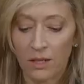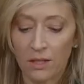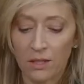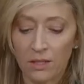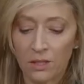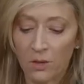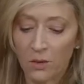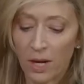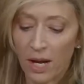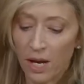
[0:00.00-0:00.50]

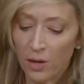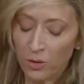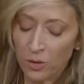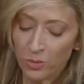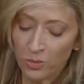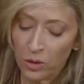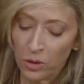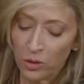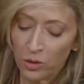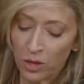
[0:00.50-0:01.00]
So how do
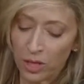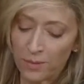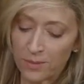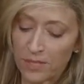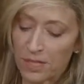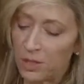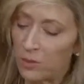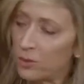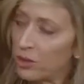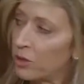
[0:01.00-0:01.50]
programs
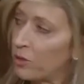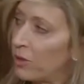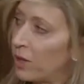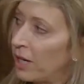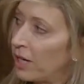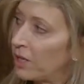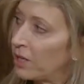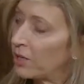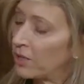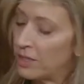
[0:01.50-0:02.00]
that
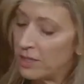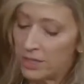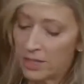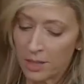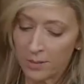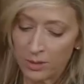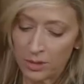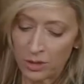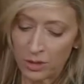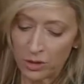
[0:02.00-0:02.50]
require
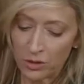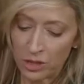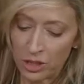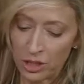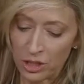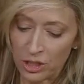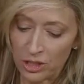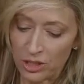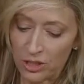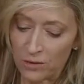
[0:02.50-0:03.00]

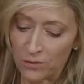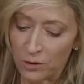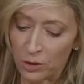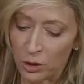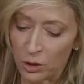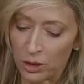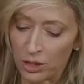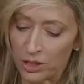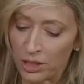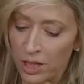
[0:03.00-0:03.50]
demonstrations of
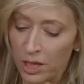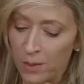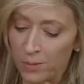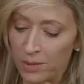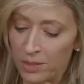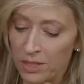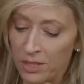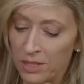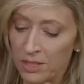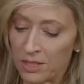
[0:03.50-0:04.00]
current
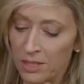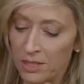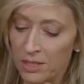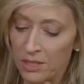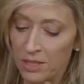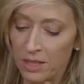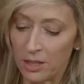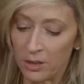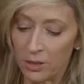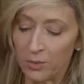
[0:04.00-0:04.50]
competence
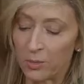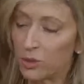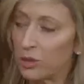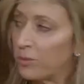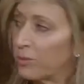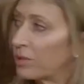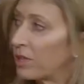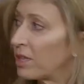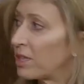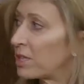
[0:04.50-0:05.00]
that are put in
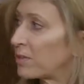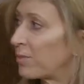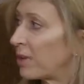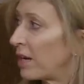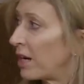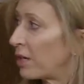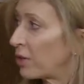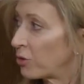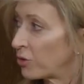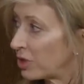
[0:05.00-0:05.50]
place
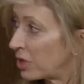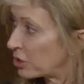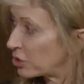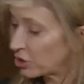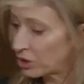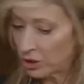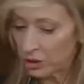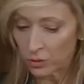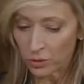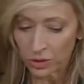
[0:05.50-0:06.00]
by
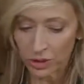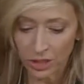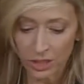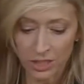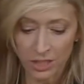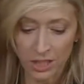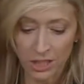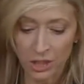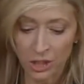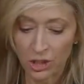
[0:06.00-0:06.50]
credentialing
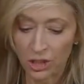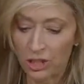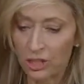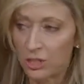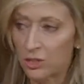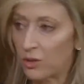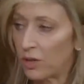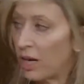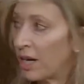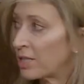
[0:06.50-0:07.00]
organizations
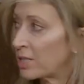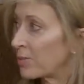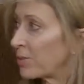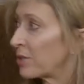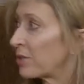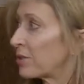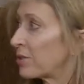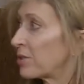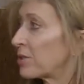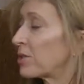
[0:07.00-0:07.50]
or
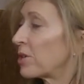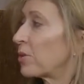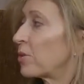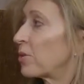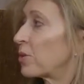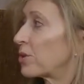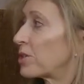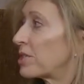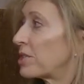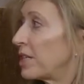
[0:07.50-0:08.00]
hospitals
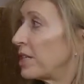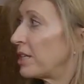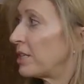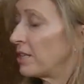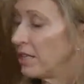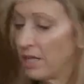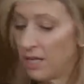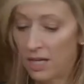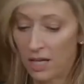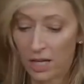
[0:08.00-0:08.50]
or state
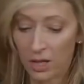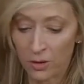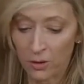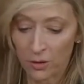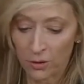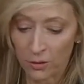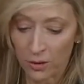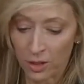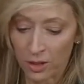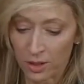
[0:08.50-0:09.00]
health
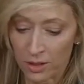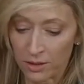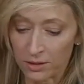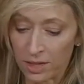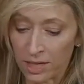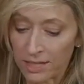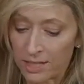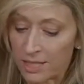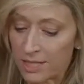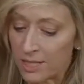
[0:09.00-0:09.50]

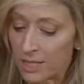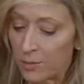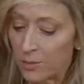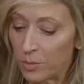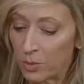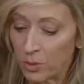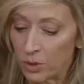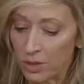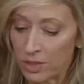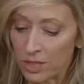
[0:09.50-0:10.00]
licensing
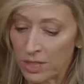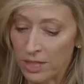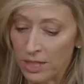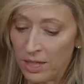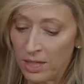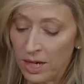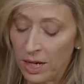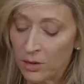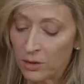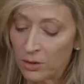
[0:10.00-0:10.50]
boards,
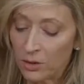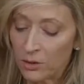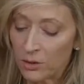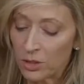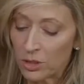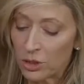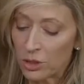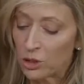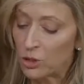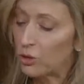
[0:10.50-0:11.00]
how do those
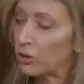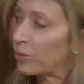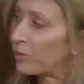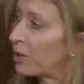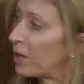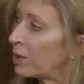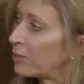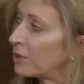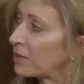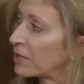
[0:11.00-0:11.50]
assure the
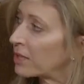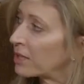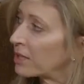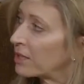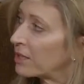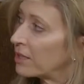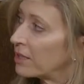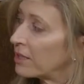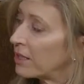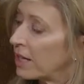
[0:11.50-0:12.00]
public
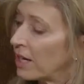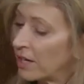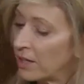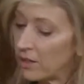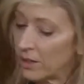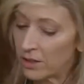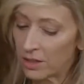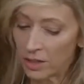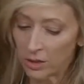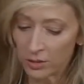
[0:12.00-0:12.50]
that
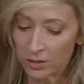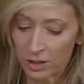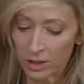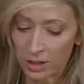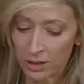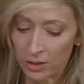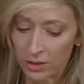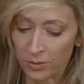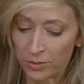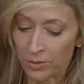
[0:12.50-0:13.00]
our
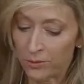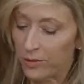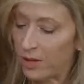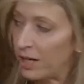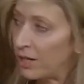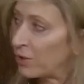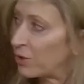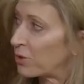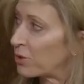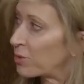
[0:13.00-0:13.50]
healthcare
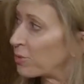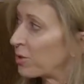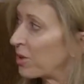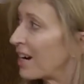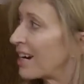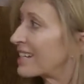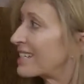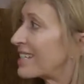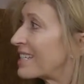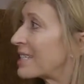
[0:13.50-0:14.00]
providers
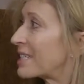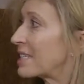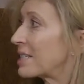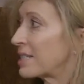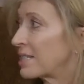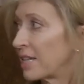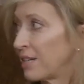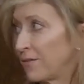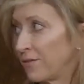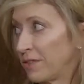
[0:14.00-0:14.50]
practice
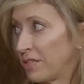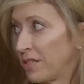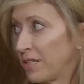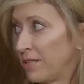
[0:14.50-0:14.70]
safely?